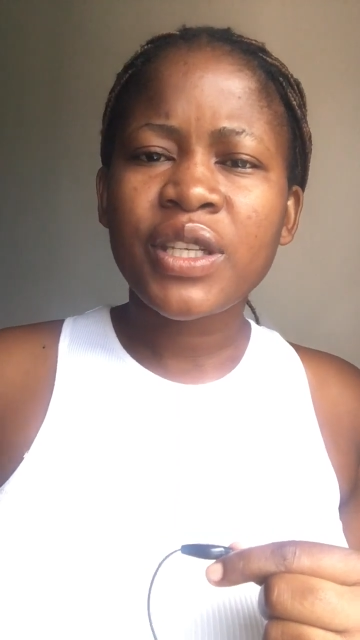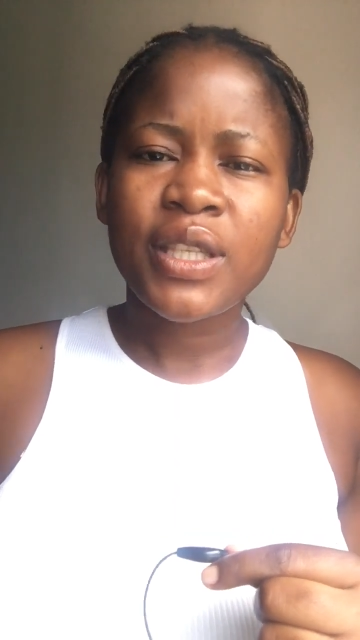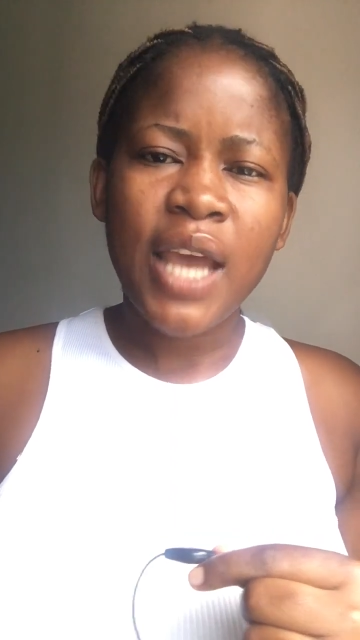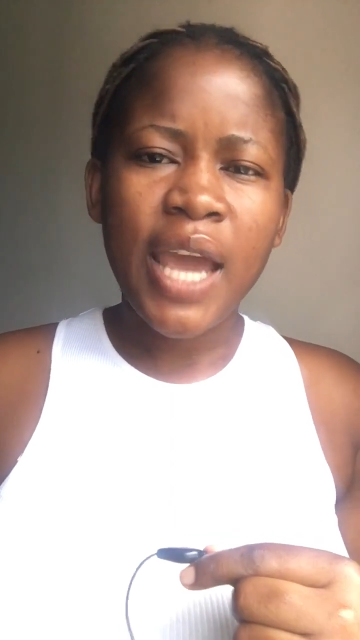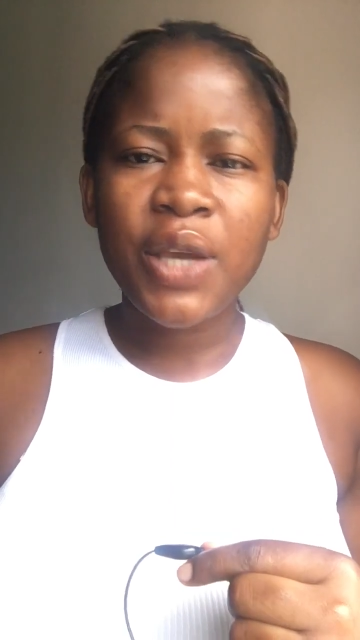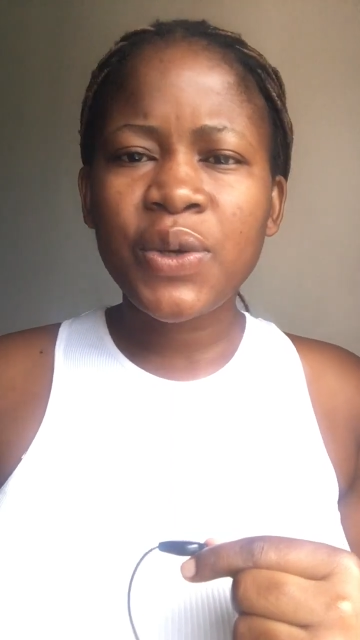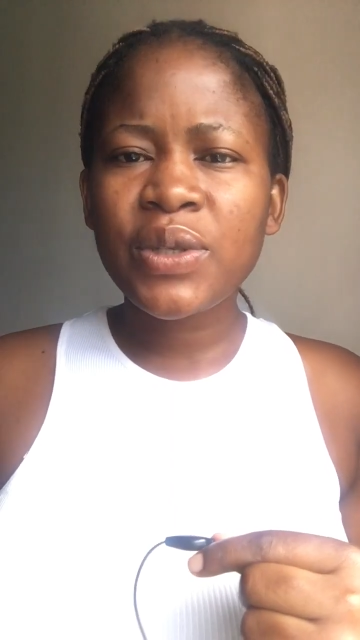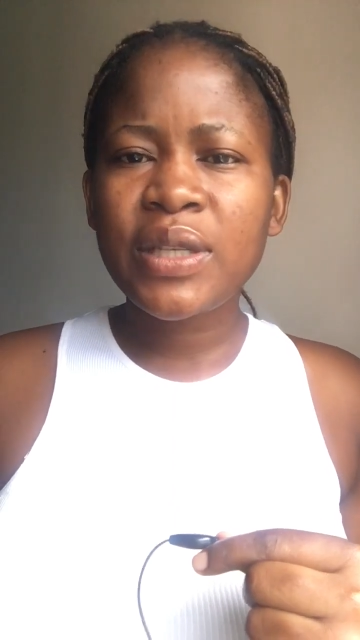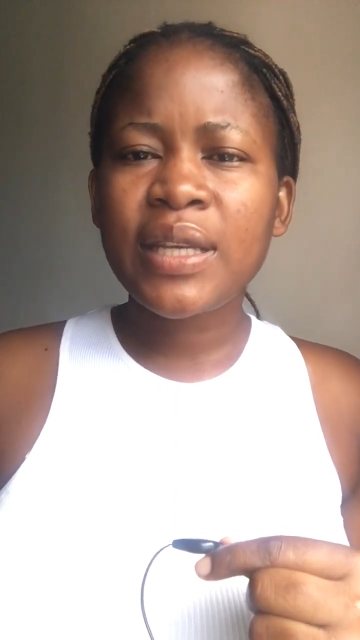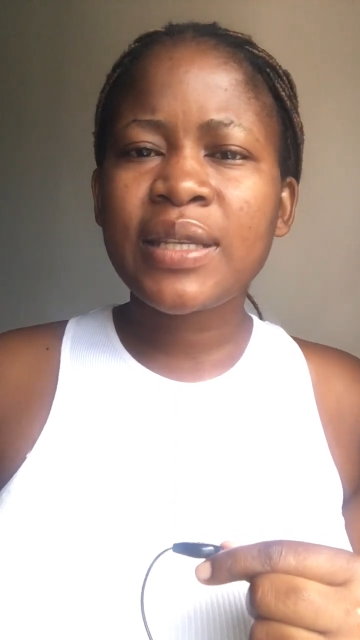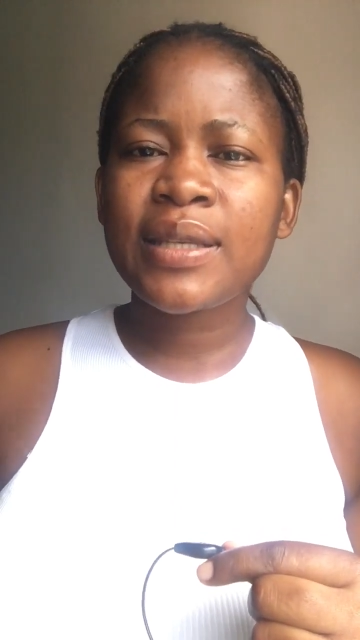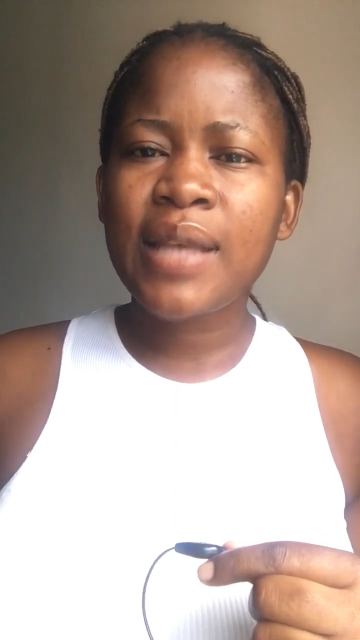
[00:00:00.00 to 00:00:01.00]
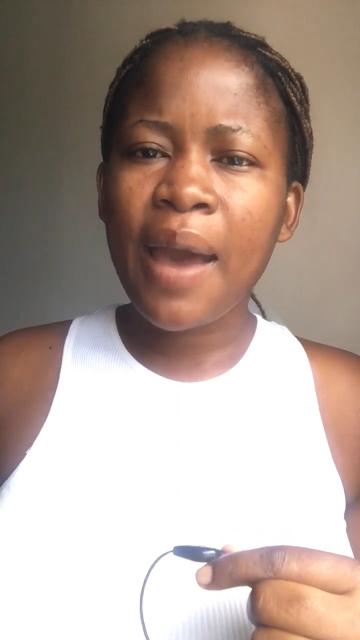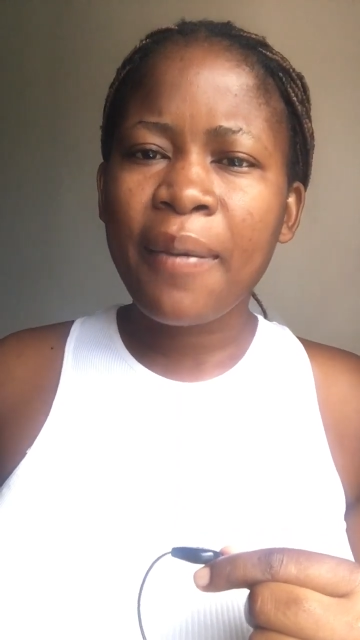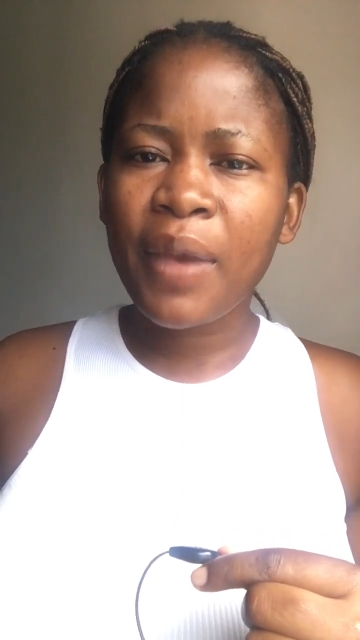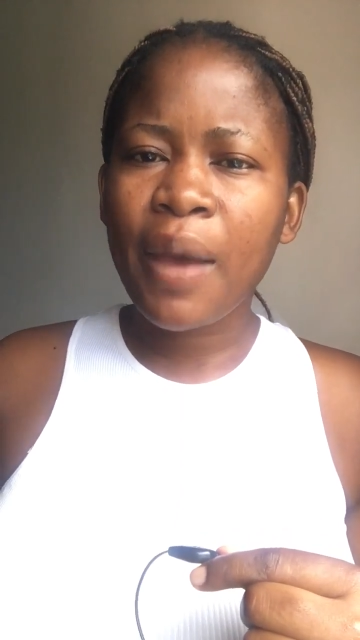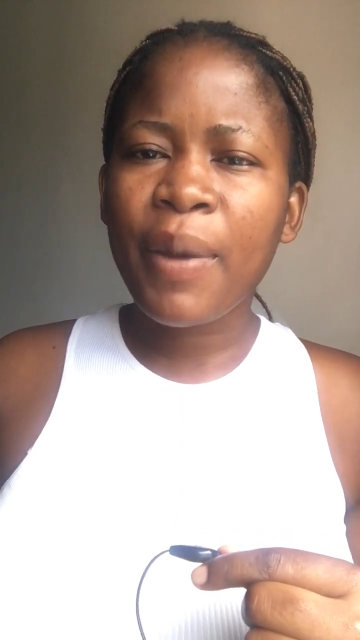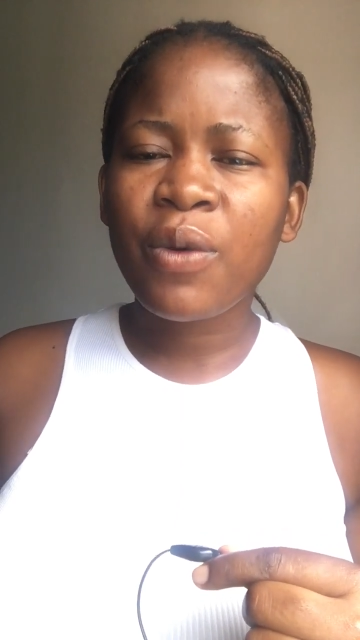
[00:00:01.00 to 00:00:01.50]
They are used in
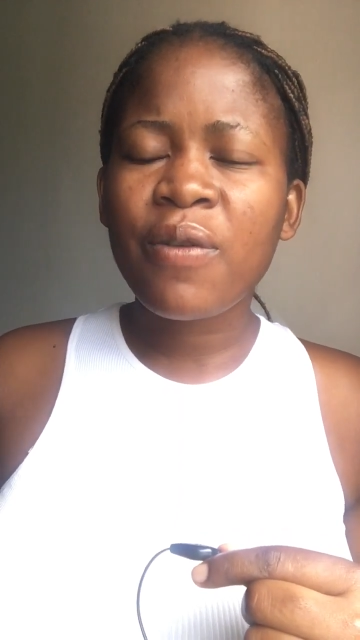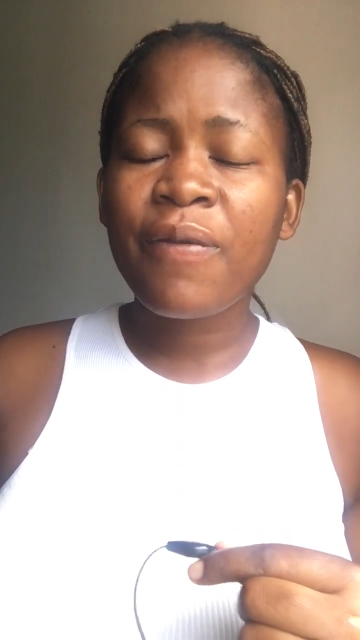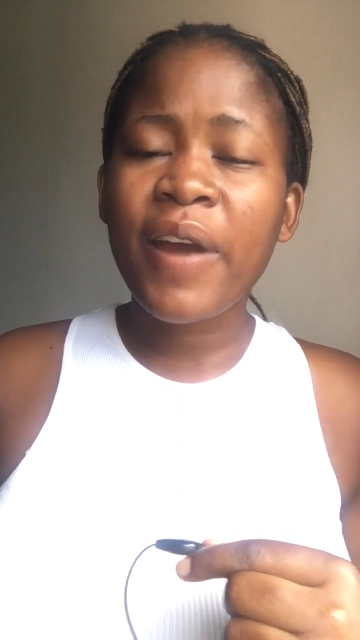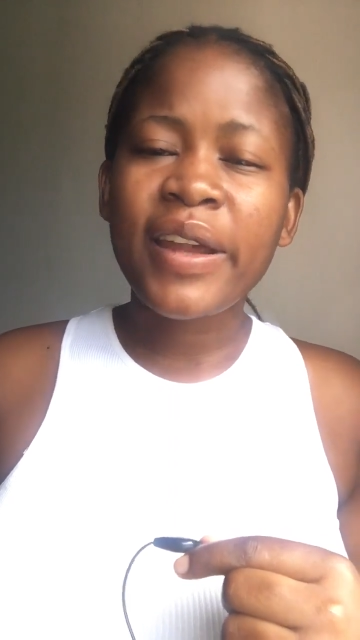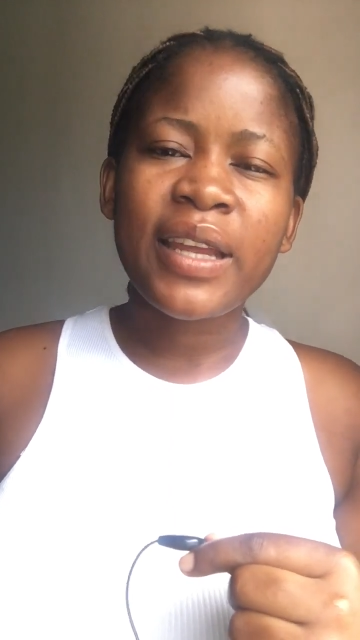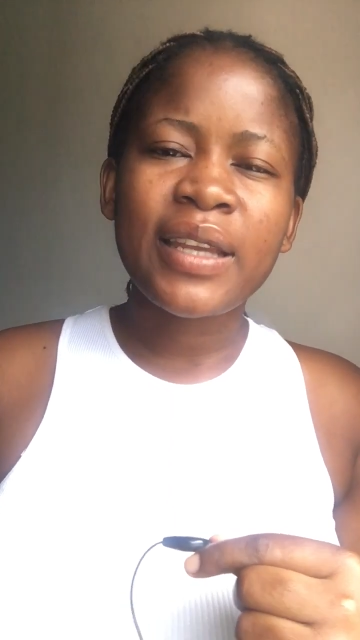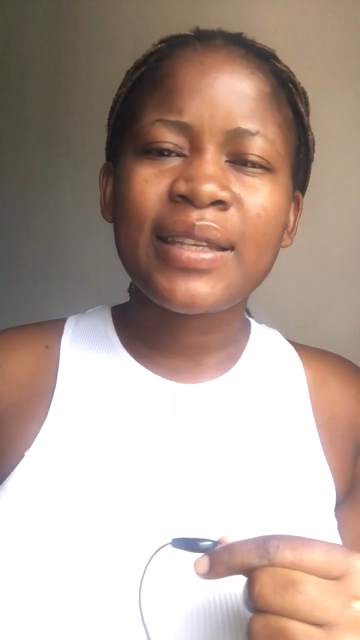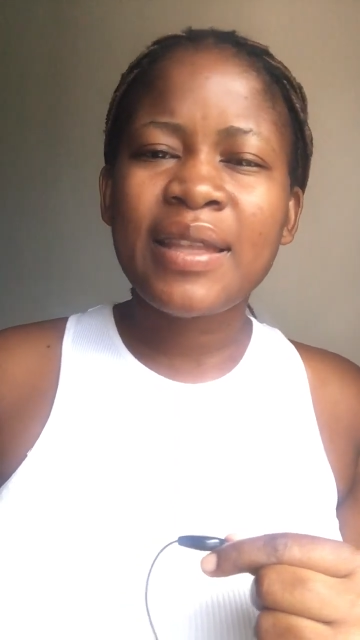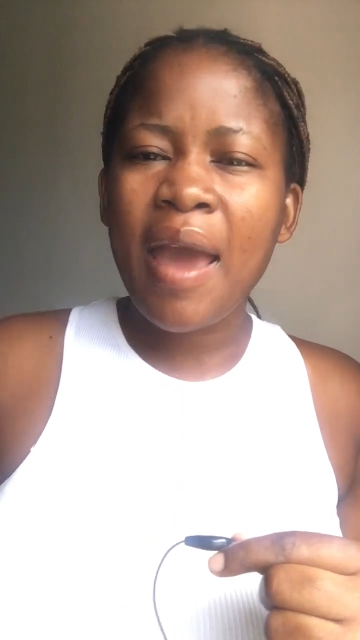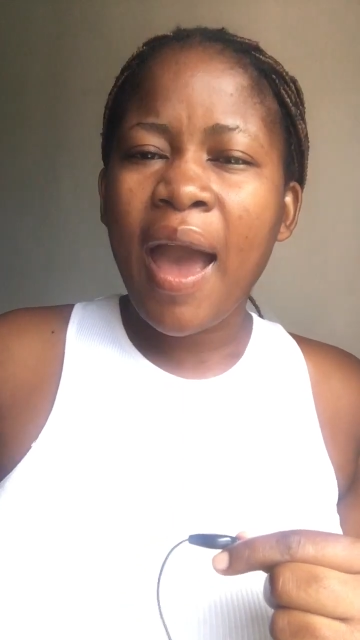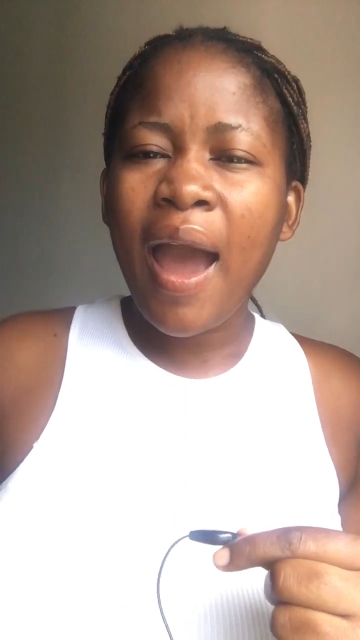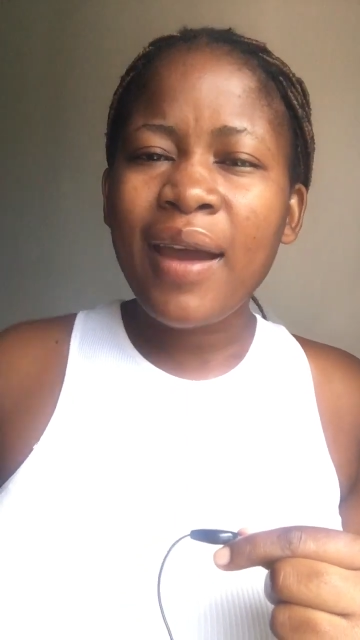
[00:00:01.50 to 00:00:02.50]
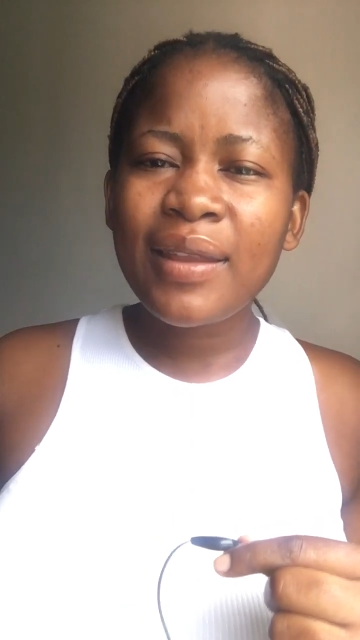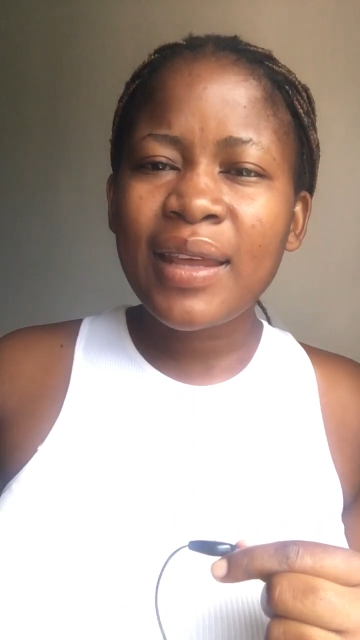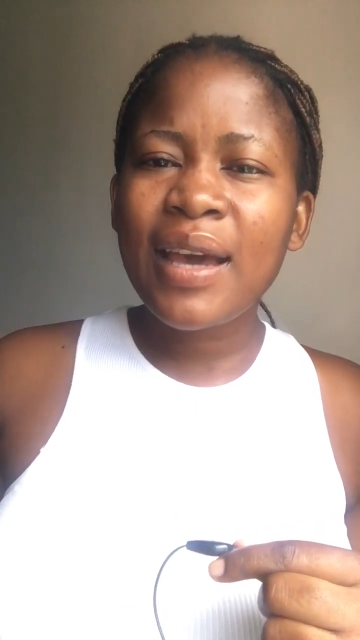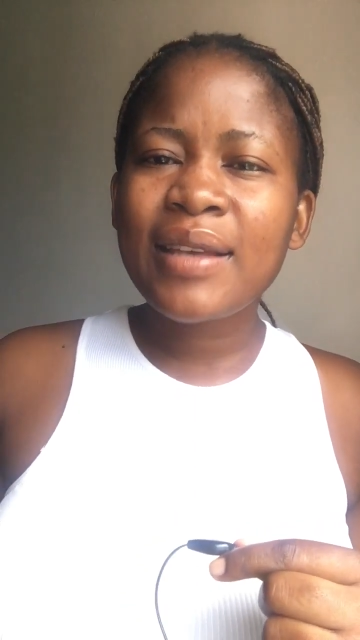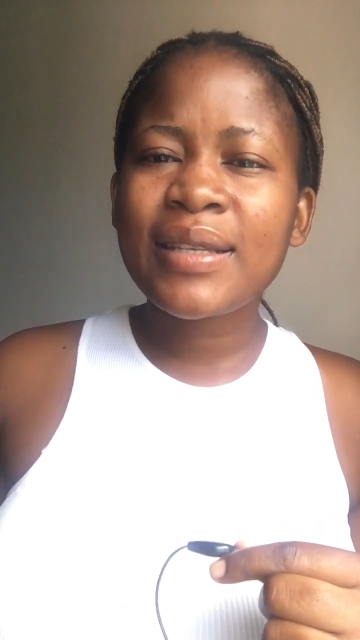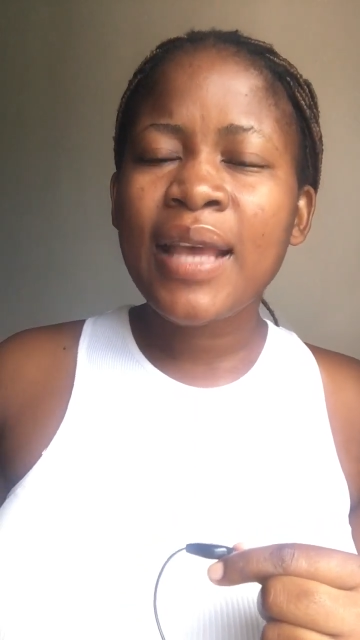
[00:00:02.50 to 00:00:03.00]
Zambia, but we find that there are
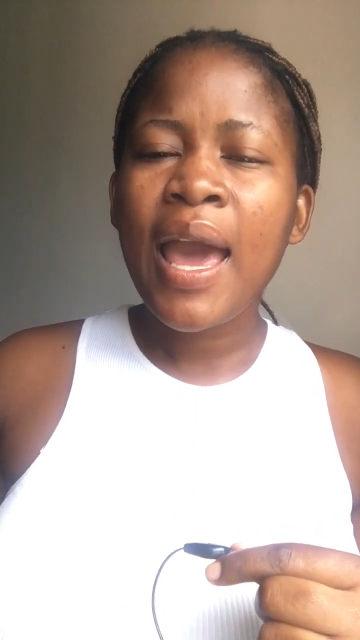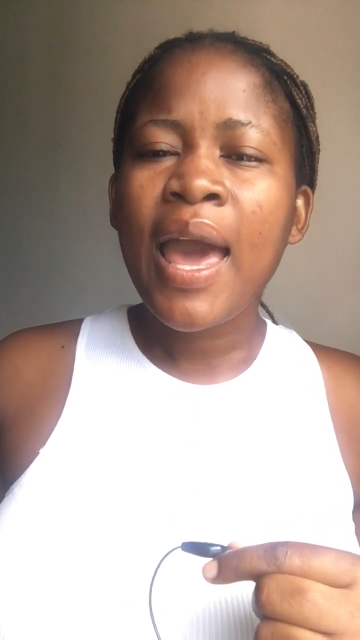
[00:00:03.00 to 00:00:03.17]
others